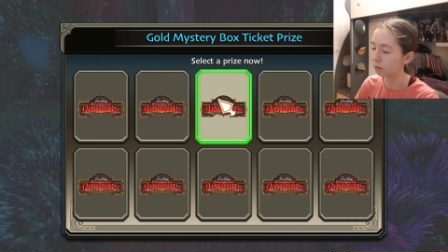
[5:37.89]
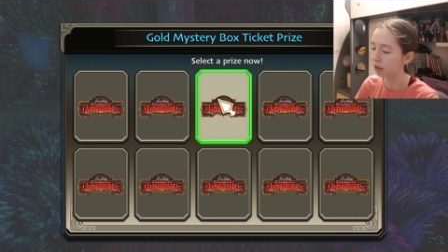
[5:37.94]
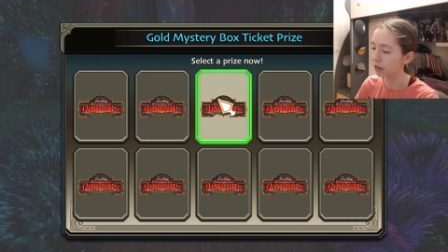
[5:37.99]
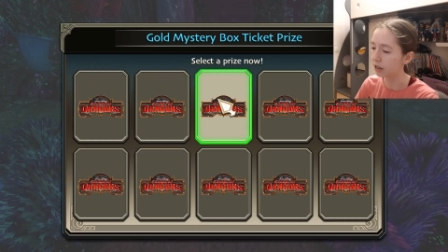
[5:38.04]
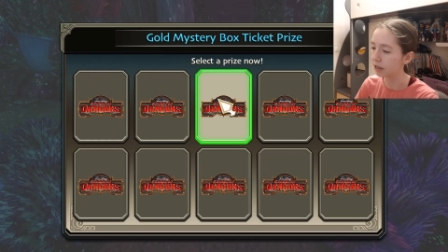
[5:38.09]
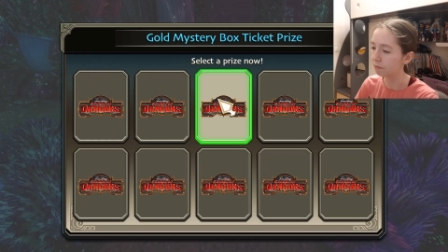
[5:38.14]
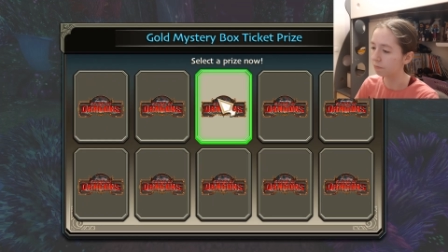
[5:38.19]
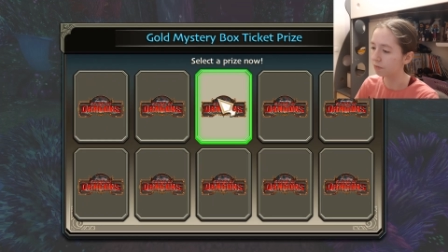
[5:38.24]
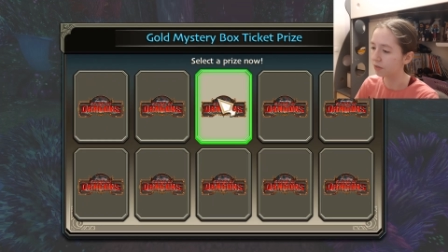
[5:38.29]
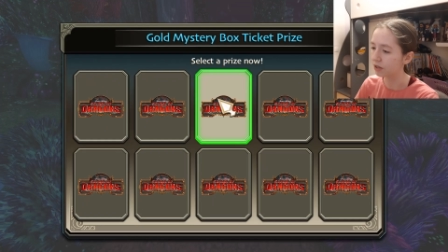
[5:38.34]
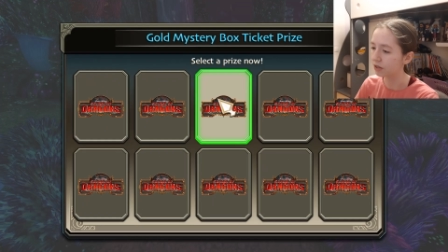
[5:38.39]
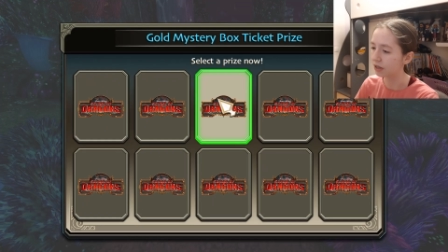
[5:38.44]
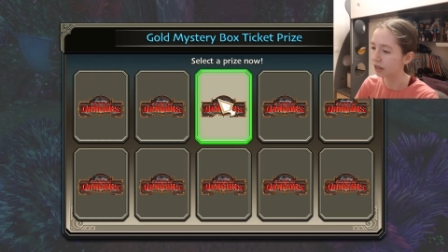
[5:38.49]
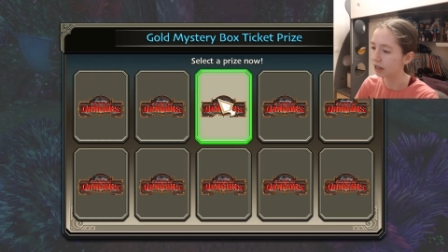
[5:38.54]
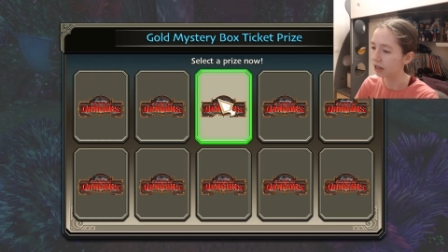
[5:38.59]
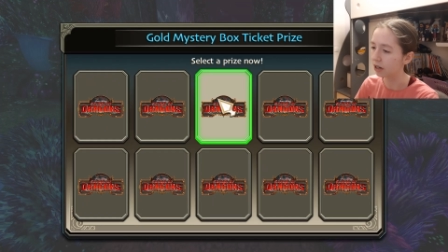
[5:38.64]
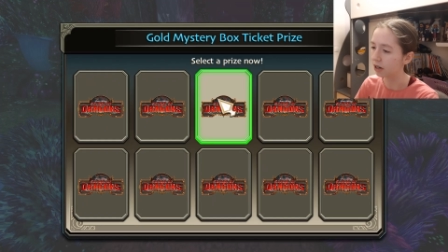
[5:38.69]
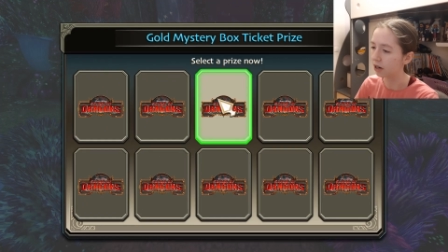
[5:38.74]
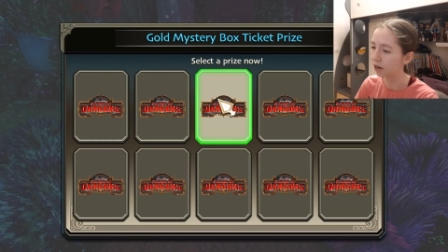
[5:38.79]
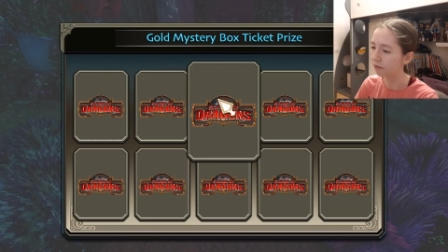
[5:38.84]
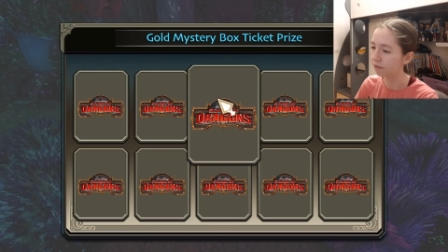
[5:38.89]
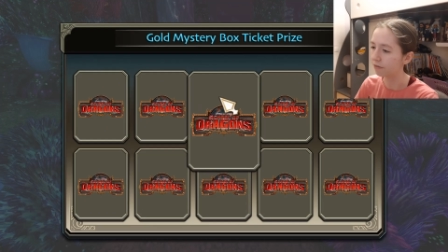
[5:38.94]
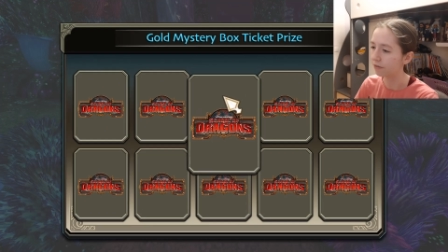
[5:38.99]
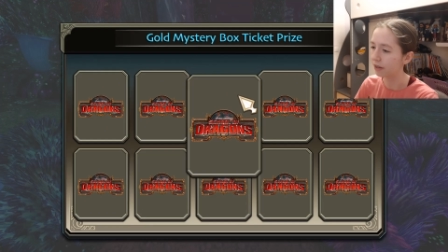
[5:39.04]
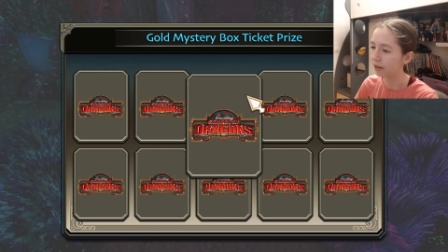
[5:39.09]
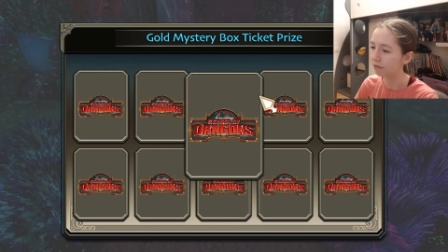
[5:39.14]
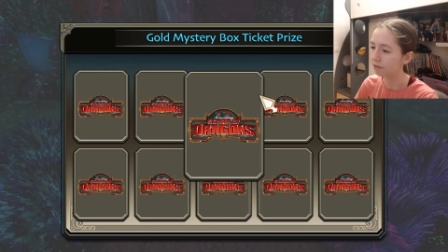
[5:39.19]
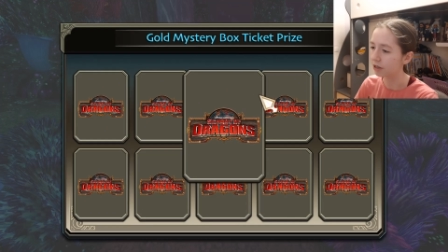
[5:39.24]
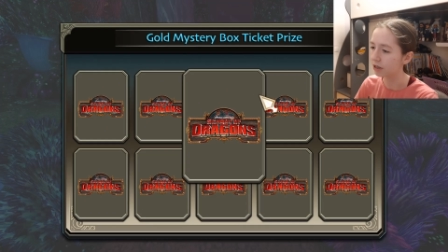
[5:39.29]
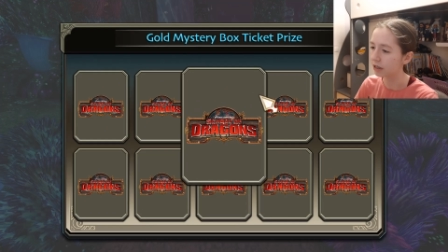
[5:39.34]
20% off
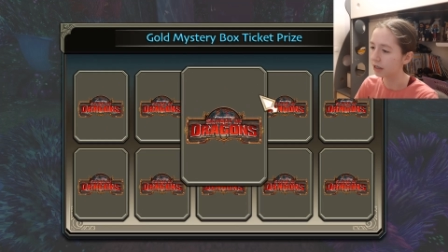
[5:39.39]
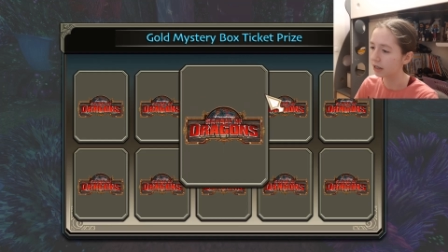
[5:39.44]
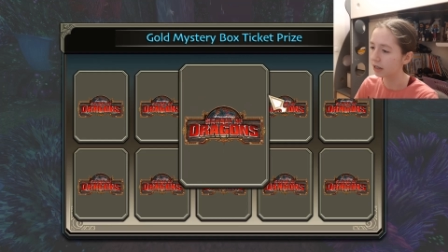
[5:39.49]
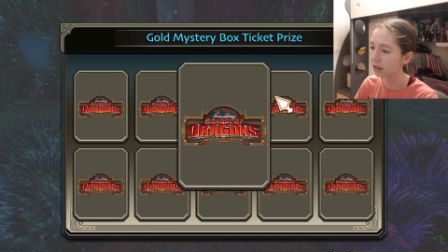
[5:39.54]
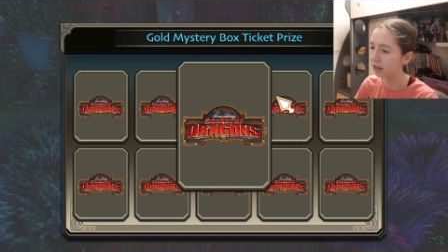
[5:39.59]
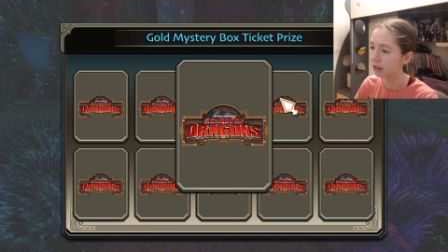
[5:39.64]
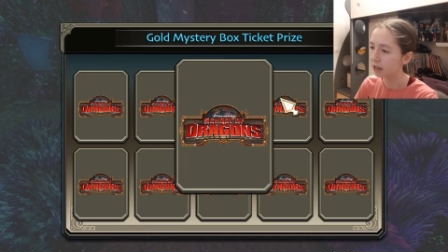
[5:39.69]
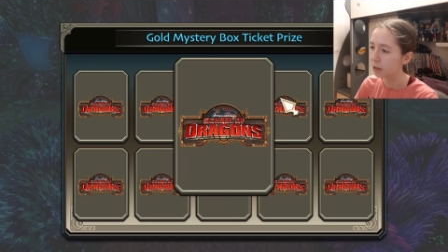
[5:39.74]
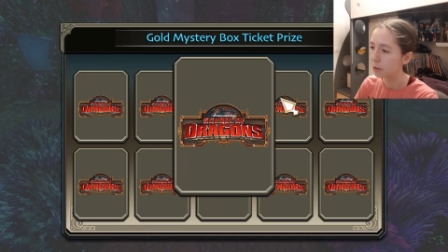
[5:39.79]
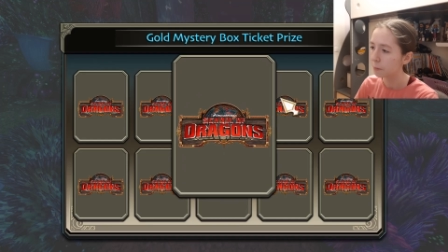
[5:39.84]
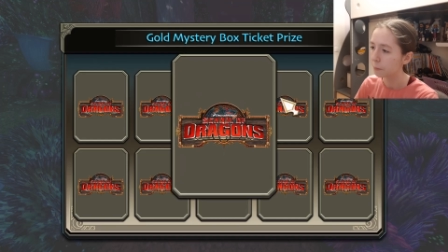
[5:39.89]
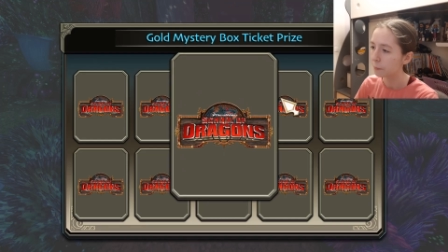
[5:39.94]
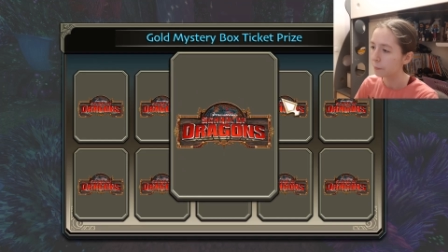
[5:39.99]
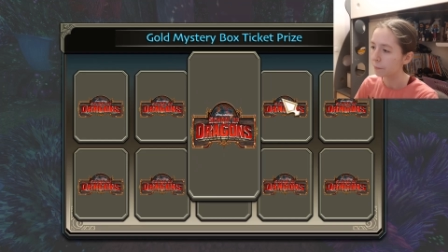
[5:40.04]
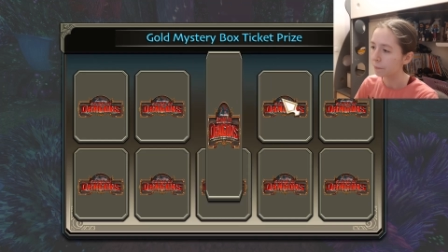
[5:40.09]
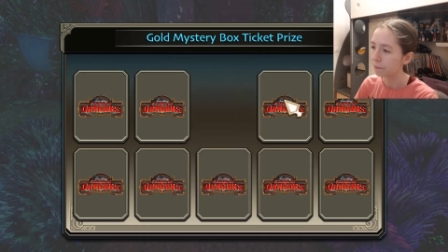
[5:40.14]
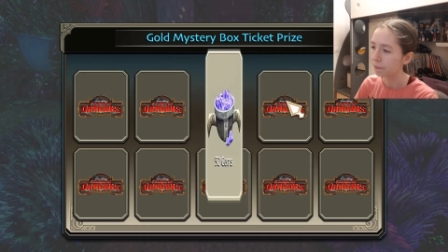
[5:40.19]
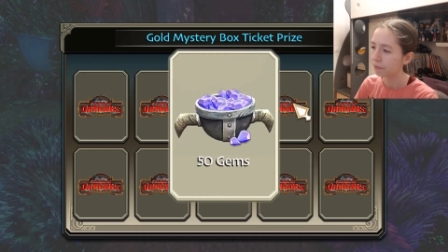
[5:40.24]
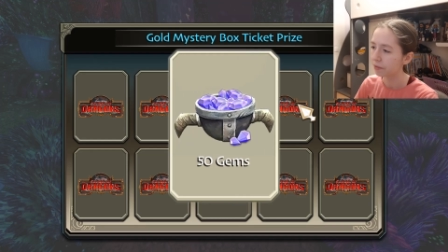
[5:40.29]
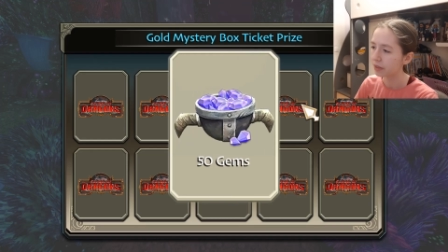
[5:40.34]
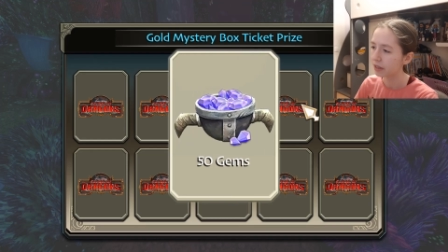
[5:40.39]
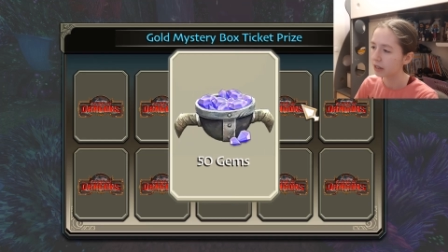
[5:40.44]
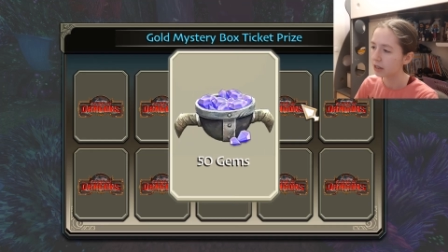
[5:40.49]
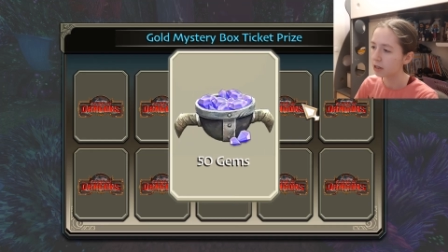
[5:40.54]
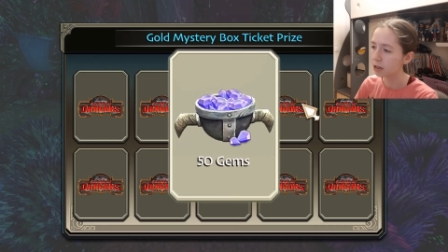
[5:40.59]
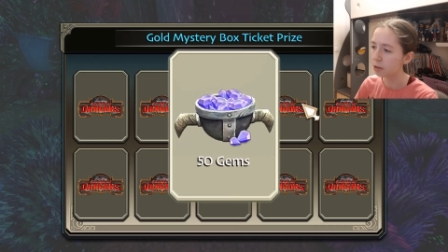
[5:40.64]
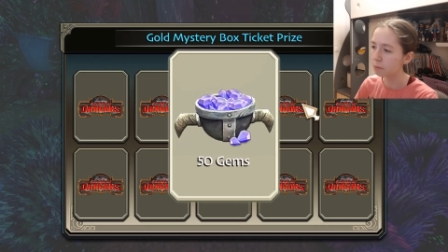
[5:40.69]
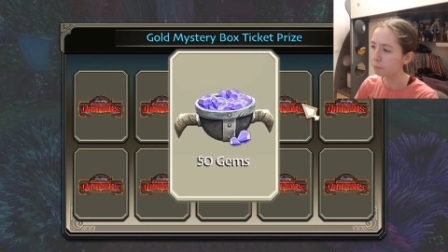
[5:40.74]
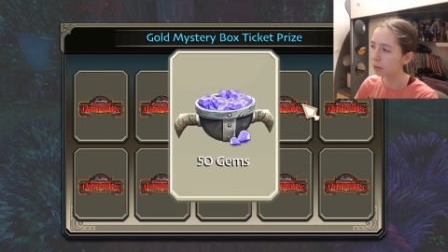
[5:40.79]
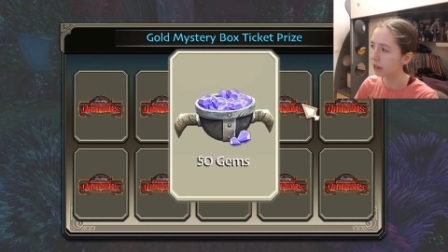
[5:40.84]
everything.
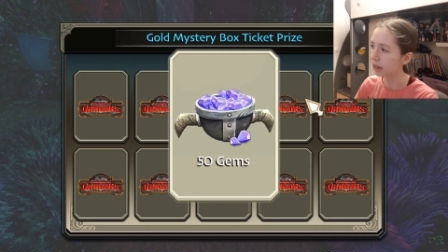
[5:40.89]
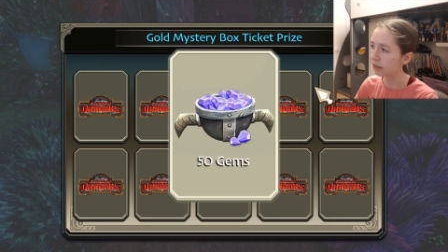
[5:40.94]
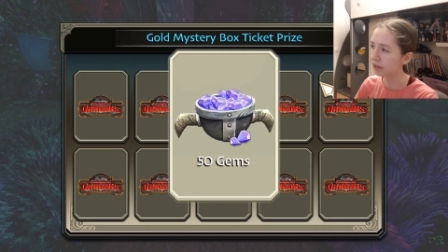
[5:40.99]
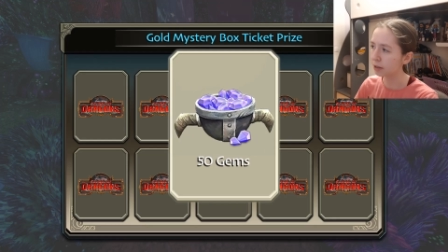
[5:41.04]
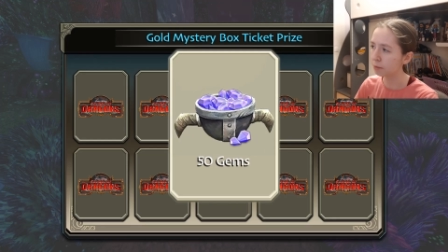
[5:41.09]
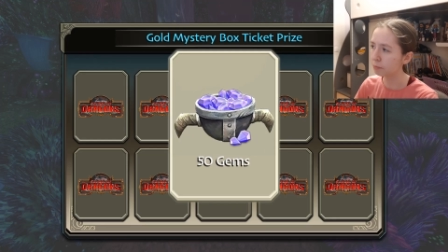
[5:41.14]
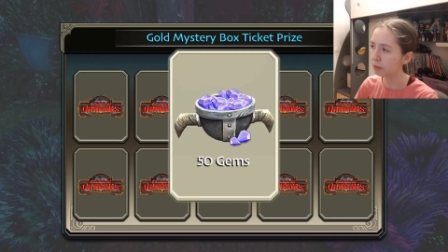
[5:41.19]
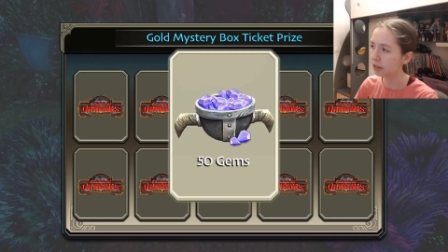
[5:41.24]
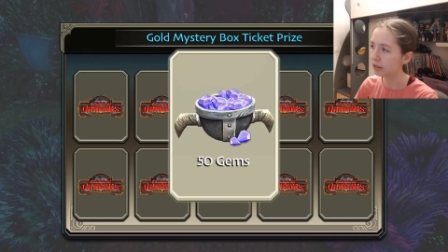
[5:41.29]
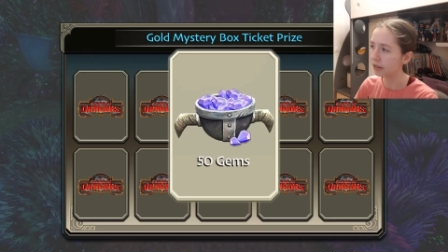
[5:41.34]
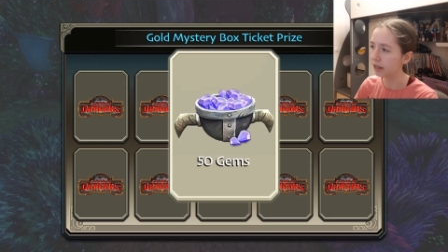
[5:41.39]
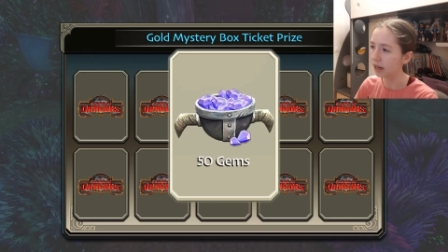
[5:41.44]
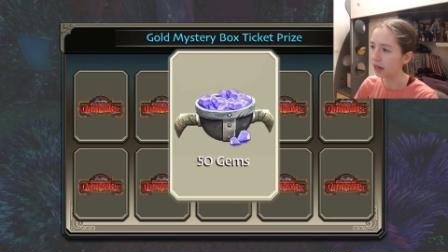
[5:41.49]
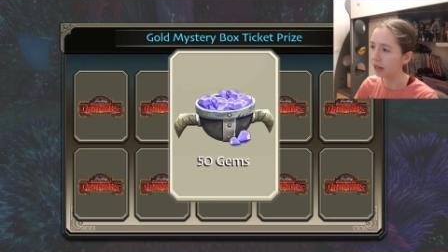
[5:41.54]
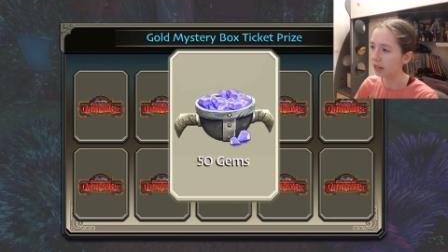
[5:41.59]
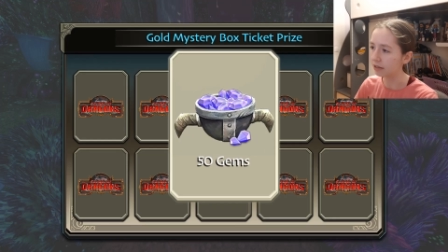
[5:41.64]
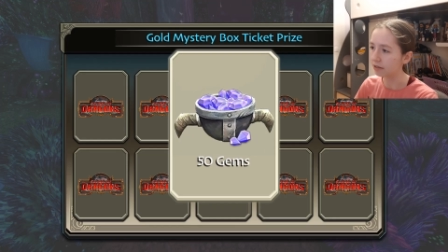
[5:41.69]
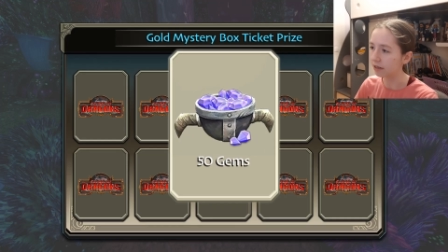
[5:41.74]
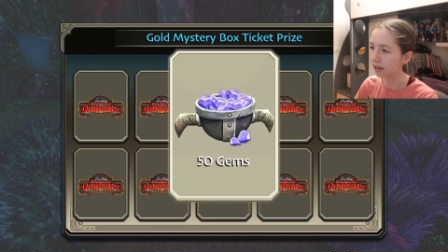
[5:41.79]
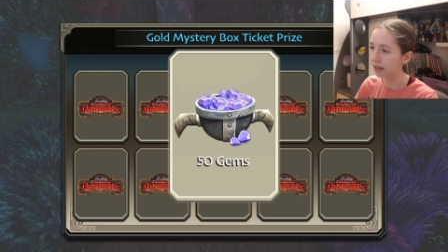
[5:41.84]
But except than that,